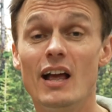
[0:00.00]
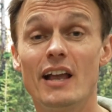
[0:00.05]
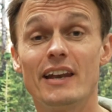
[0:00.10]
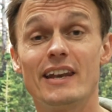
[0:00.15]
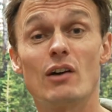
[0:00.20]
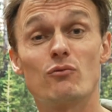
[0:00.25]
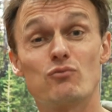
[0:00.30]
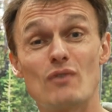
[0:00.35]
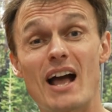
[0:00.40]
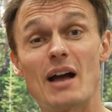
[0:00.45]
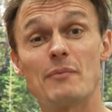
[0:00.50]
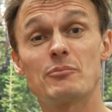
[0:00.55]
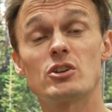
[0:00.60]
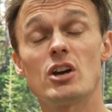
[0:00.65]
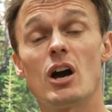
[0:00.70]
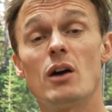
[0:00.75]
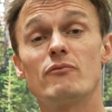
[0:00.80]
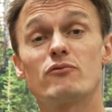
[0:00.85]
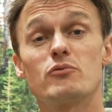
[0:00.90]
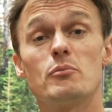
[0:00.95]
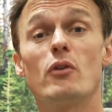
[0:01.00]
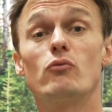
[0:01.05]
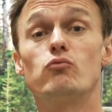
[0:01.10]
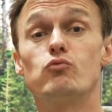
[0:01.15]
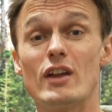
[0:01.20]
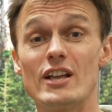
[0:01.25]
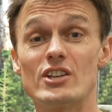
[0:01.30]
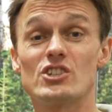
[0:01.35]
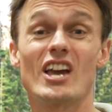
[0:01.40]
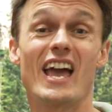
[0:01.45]
Now, Rab come from a
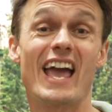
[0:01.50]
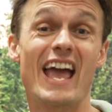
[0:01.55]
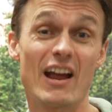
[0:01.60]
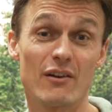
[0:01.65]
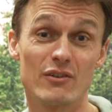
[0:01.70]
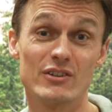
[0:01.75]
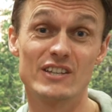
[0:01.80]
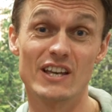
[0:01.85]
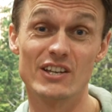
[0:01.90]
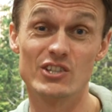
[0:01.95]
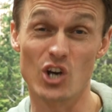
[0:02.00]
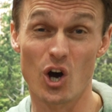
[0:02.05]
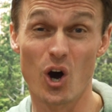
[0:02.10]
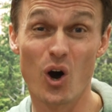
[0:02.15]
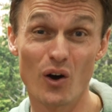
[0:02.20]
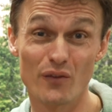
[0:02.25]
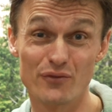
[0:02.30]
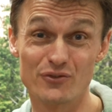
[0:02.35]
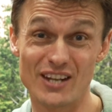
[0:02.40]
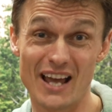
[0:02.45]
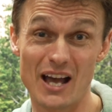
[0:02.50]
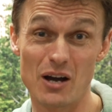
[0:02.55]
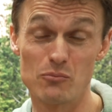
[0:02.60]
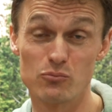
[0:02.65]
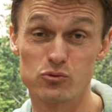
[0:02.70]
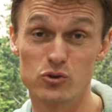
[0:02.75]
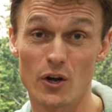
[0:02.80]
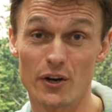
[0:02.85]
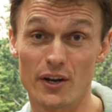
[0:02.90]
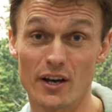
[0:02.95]
rich heritage of down
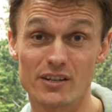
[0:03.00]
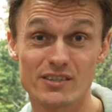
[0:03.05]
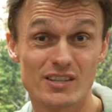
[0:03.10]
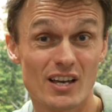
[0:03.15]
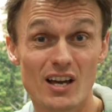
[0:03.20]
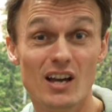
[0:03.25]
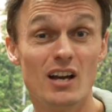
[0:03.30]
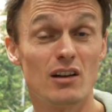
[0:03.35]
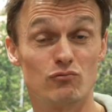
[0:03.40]
products.